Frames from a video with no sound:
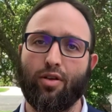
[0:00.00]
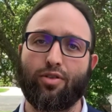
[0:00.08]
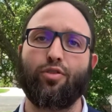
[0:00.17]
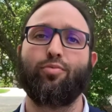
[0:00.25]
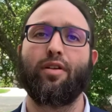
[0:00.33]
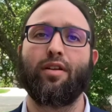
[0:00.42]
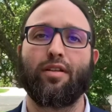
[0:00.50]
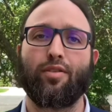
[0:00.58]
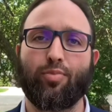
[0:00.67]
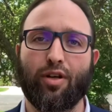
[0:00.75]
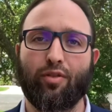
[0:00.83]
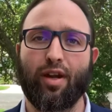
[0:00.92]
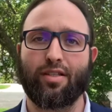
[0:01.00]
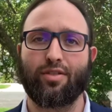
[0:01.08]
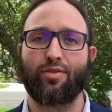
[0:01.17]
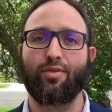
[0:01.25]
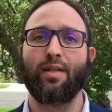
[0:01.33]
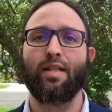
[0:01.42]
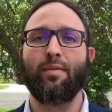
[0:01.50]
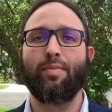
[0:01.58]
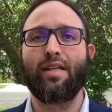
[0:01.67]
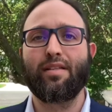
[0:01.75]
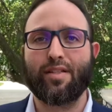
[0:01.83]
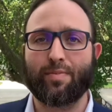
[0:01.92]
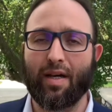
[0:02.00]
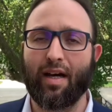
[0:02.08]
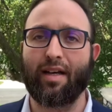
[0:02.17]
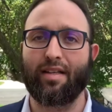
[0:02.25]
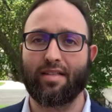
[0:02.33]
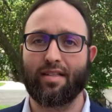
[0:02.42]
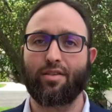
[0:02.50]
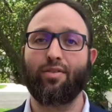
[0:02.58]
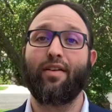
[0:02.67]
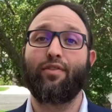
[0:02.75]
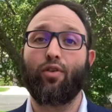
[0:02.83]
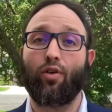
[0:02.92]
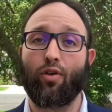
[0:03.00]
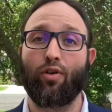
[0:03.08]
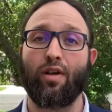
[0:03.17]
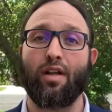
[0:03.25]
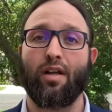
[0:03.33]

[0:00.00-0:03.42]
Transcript: to progress, to be inspired, as I said, to have awe